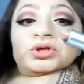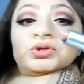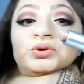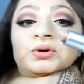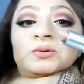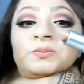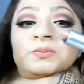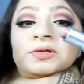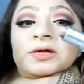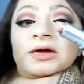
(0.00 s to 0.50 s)

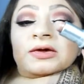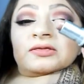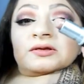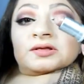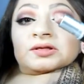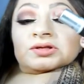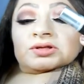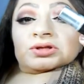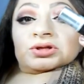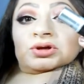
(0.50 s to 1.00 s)
apply
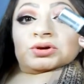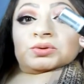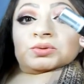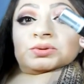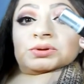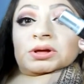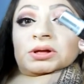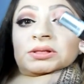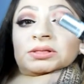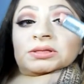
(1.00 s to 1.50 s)
this
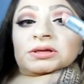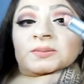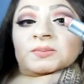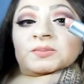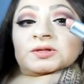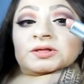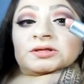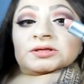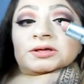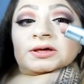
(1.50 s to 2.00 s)
nude
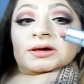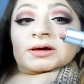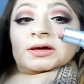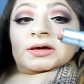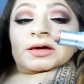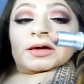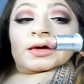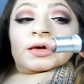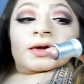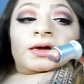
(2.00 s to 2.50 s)
lipstick
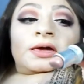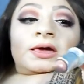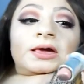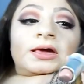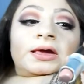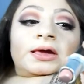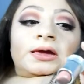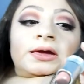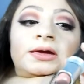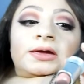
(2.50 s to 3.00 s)

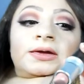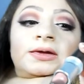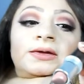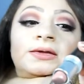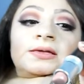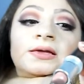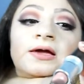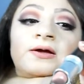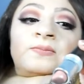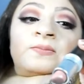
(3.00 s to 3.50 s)

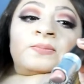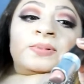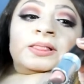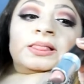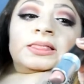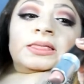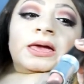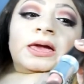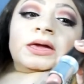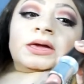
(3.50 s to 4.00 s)
in
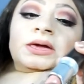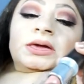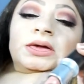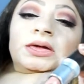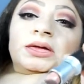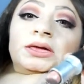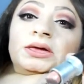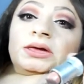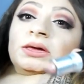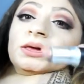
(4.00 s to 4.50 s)

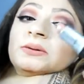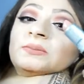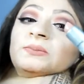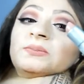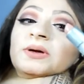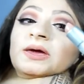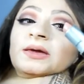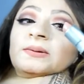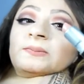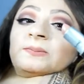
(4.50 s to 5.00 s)
Blankety
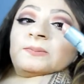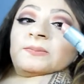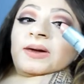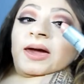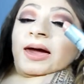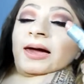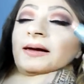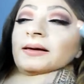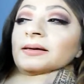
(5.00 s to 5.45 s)
by MAC.